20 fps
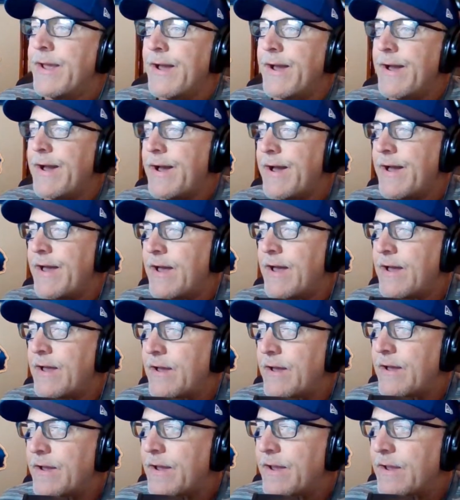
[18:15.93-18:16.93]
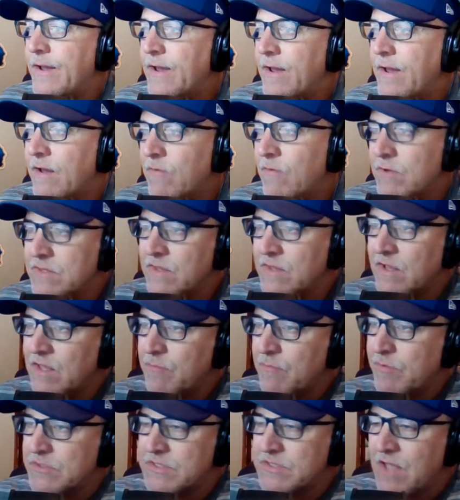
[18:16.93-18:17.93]
When the
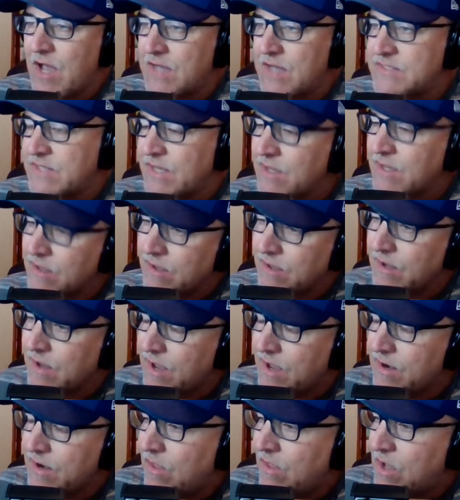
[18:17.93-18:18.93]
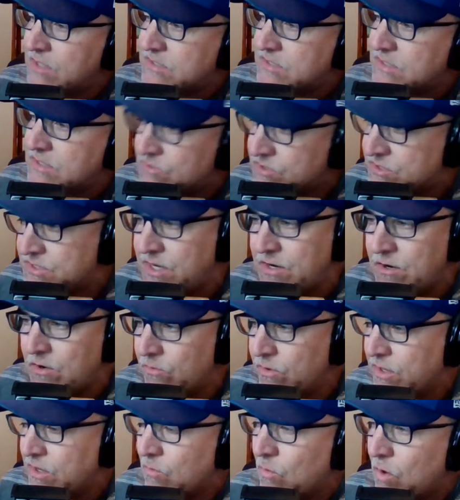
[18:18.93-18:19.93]
Clippers lost, I kind of lost interest. I
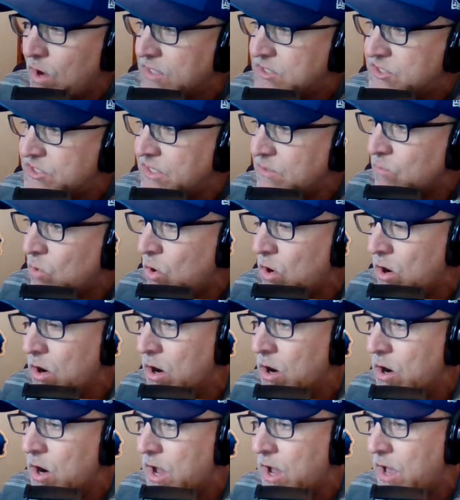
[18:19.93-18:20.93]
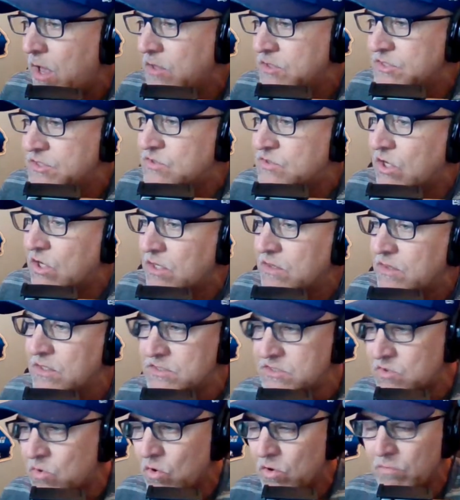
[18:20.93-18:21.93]
don't really watch anymore. I'll just look at the
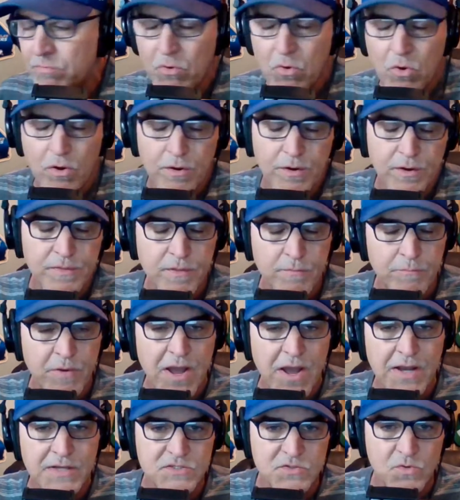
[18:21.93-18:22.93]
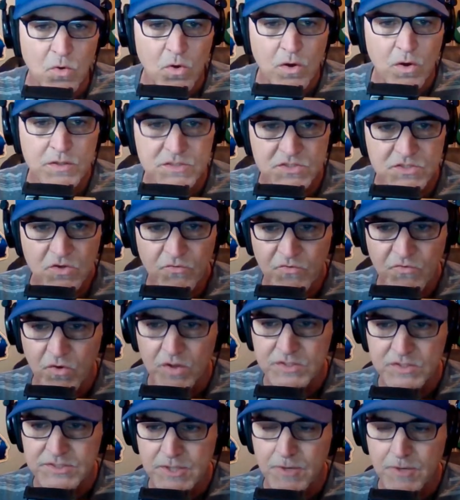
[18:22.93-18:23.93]
scoreboard and the box score and so
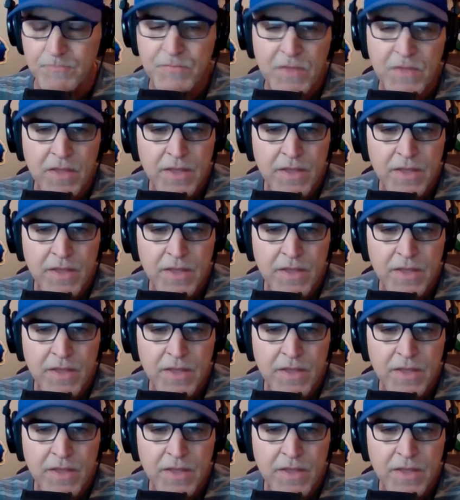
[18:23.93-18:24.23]
forth. So